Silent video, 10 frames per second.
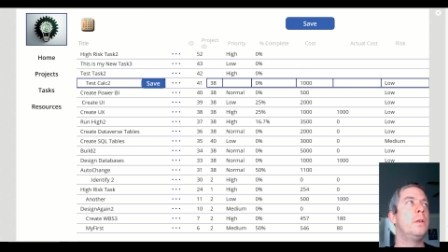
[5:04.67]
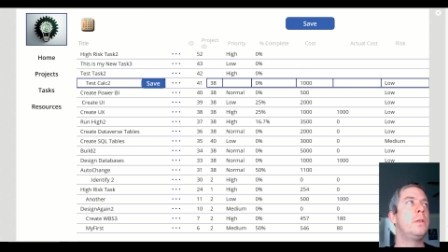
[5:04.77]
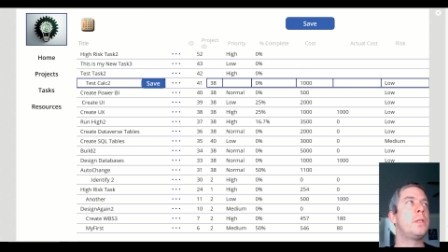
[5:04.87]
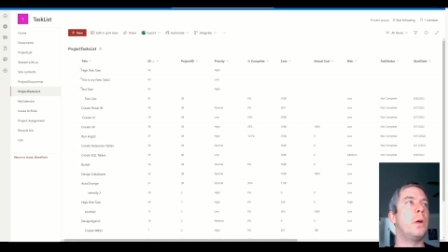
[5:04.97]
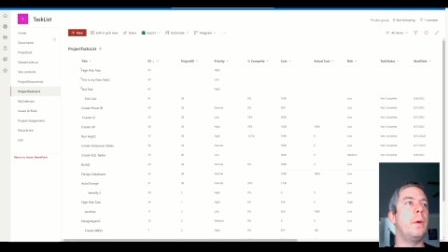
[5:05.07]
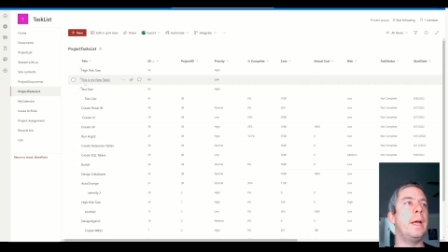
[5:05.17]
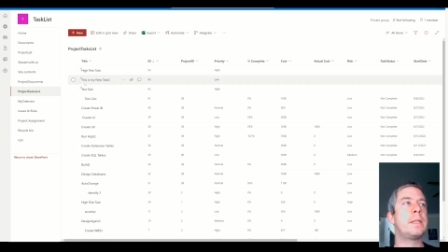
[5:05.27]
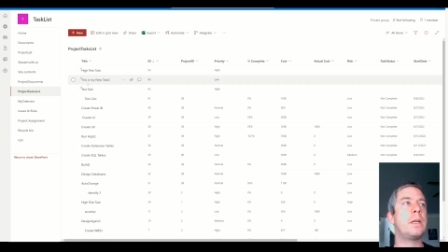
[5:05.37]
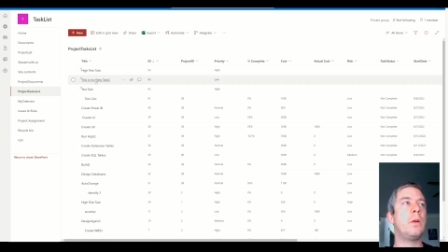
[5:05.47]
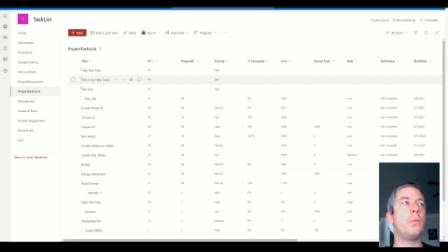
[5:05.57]
So it's
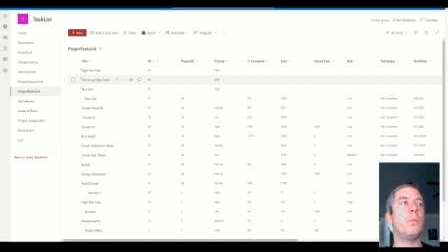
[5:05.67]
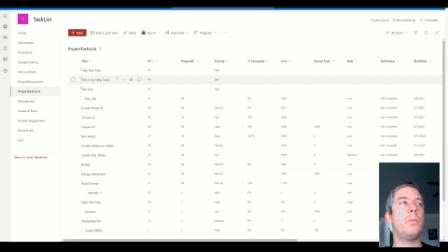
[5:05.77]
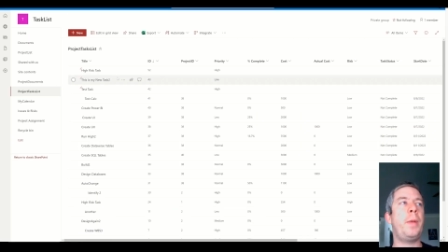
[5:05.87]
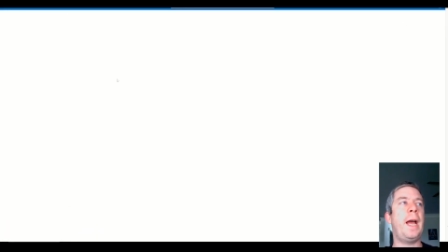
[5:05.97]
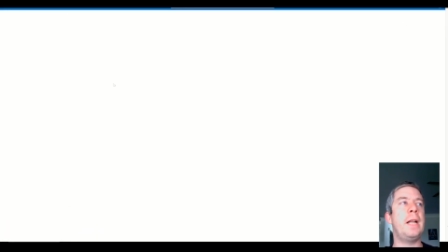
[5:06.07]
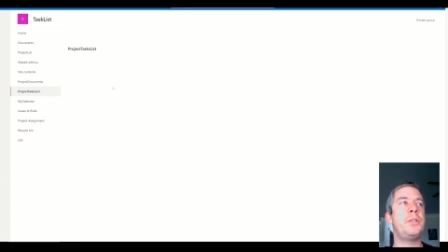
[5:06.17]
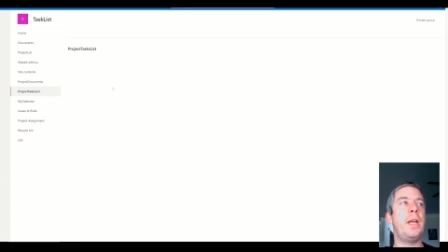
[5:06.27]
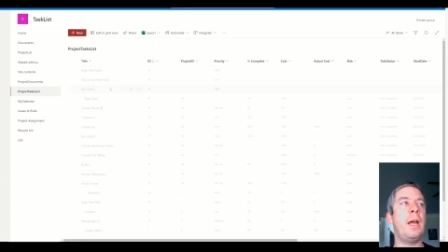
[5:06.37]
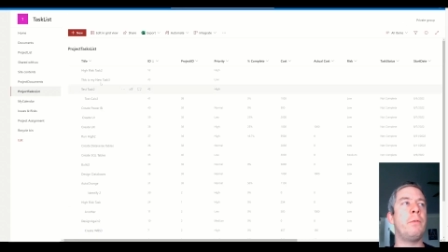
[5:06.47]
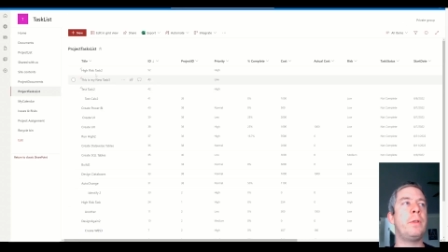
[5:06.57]
going to patch
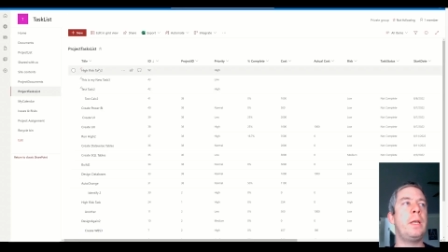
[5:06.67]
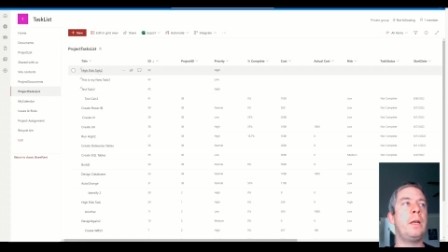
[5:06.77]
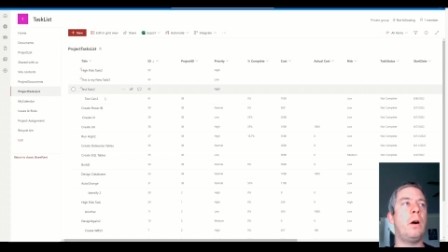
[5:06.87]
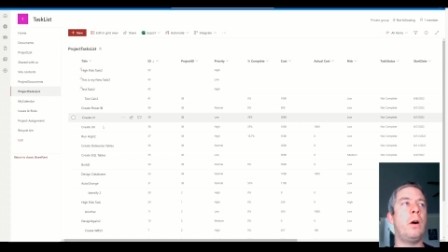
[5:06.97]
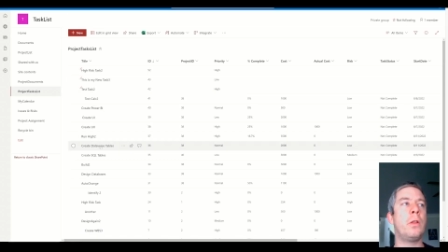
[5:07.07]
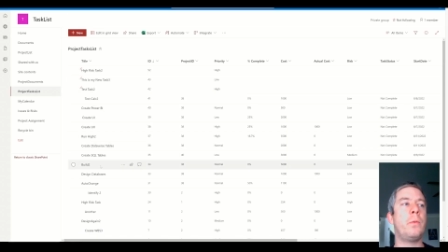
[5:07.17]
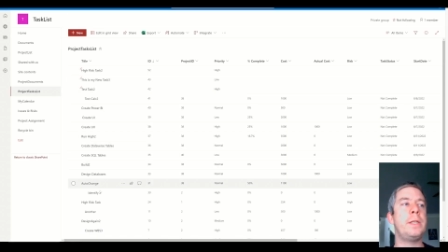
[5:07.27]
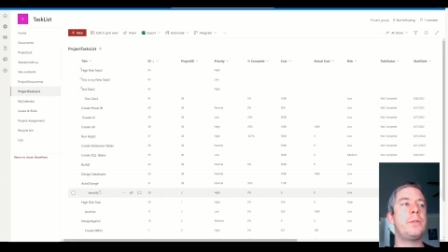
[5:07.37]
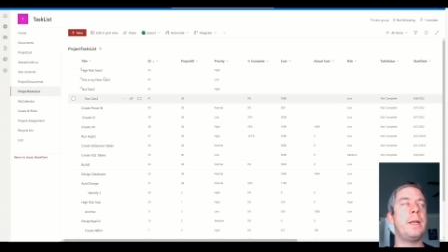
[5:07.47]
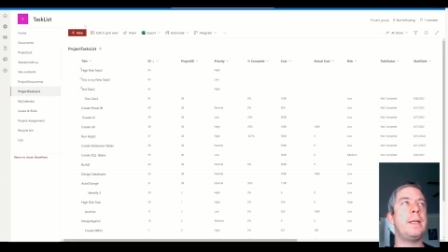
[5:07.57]
everything all the way
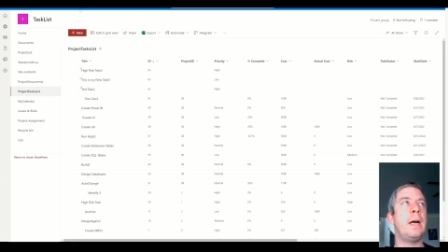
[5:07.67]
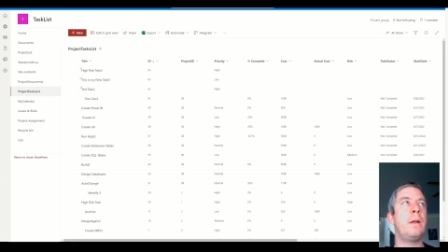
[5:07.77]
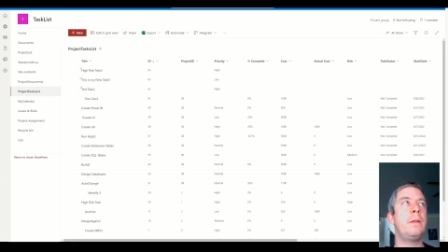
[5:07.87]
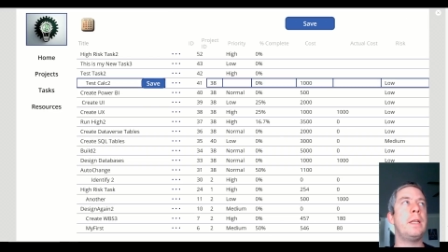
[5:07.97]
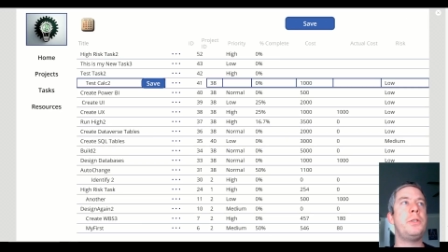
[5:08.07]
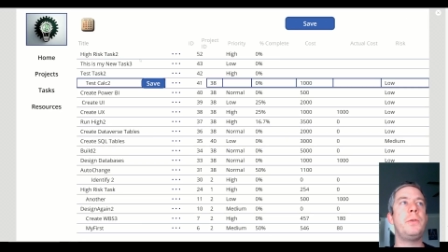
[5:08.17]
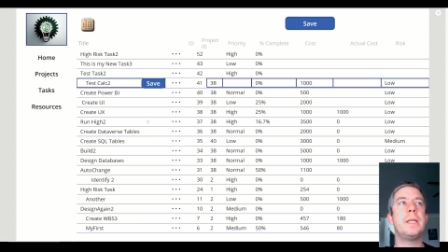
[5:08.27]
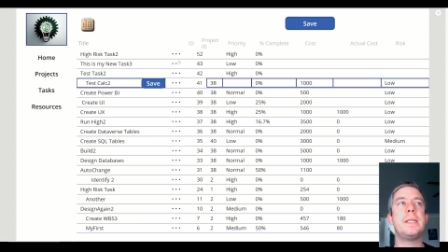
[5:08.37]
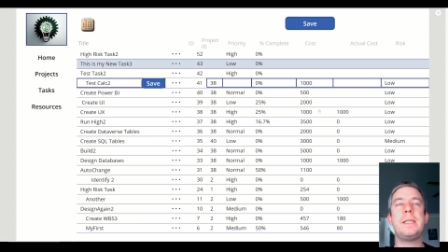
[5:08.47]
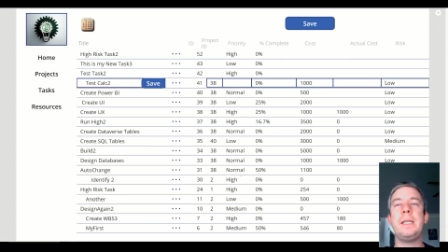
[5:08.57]
straight down that you can
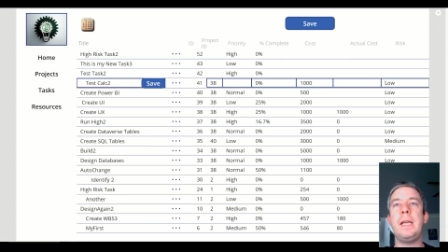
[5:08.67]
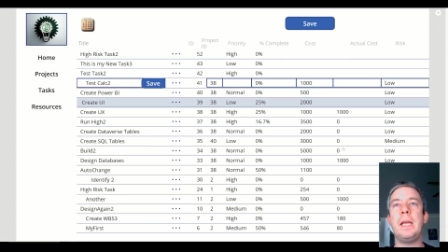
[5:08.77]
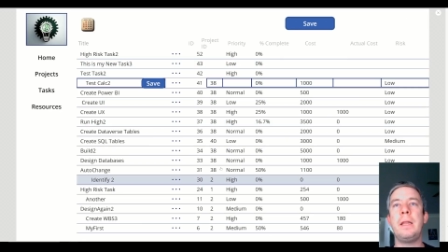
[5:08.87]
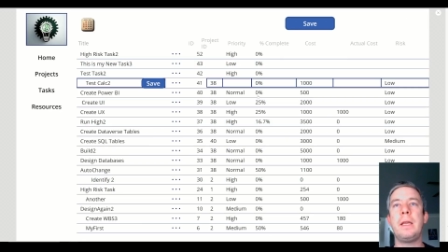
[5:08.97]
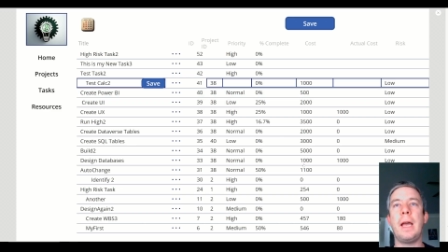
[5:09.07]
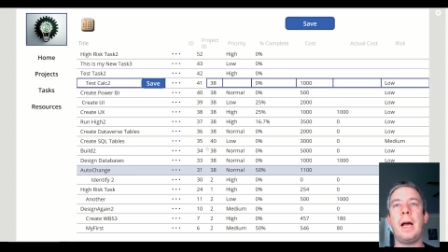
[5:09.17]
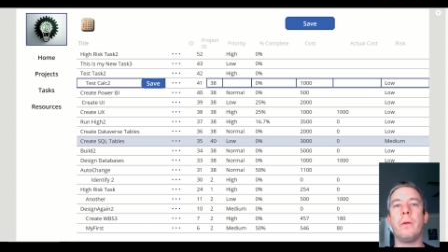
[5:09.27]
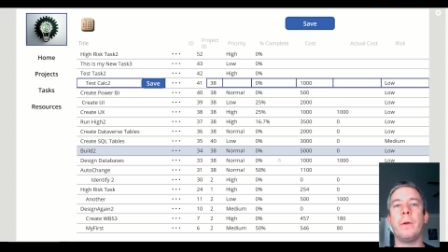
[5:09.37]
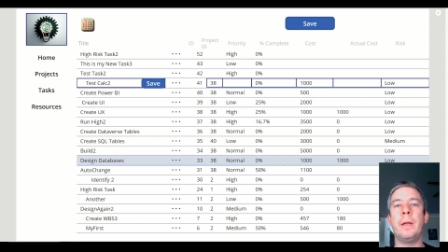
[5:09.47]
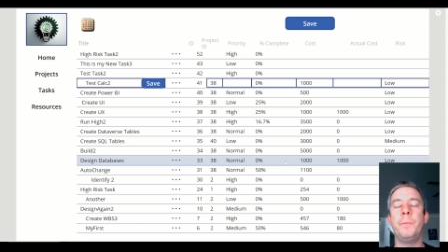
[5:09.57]
see in the
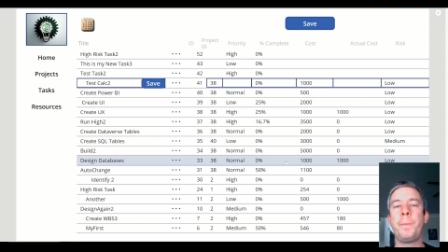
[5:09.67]
gallery.